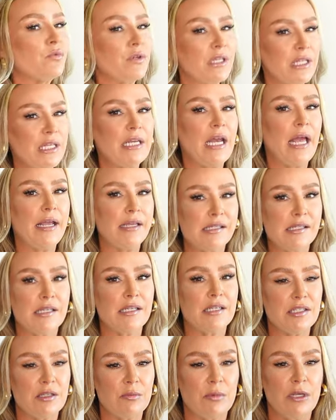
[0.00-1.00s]
really
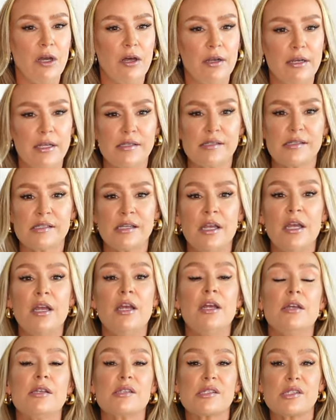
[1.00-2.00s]
nicely, to be honest.
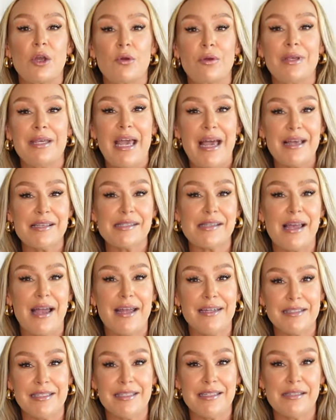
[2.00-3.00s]
So yes,
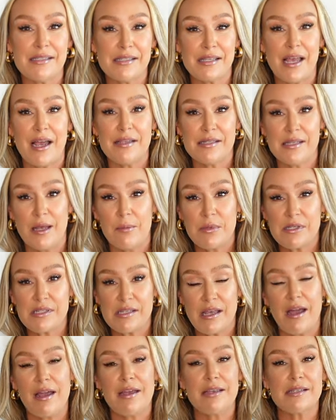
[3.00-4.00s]
I did size up a
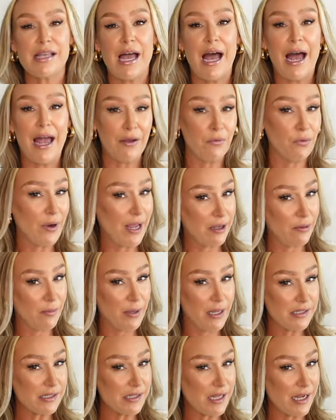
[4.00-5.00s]
size. I
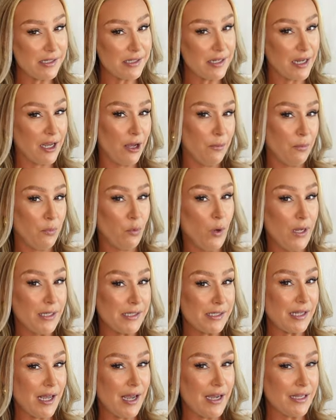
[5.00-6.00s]
recommend sizing up
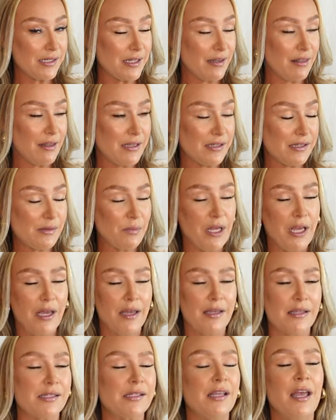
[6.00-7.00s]
one size in this
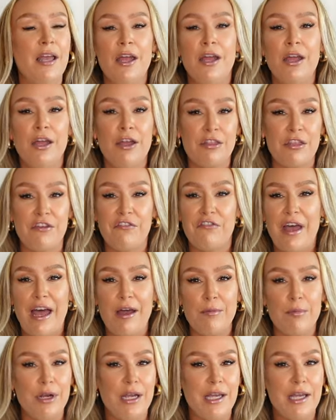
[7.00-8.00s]
because the
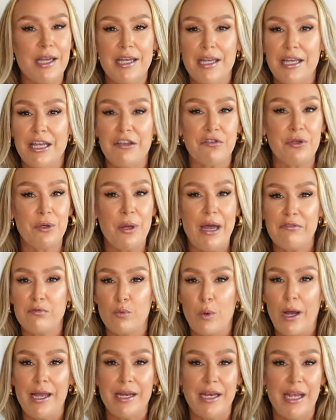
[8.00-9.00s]
fabric, if you have
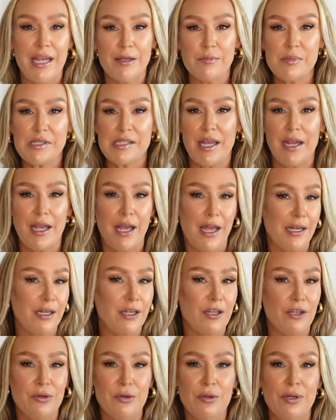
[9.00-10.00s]
wide hips like I
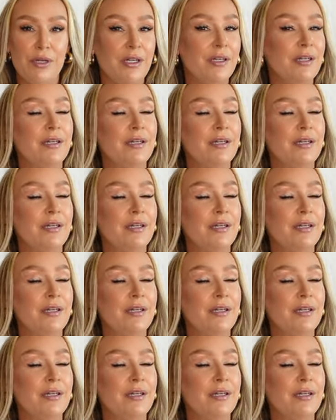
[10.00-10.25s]
do,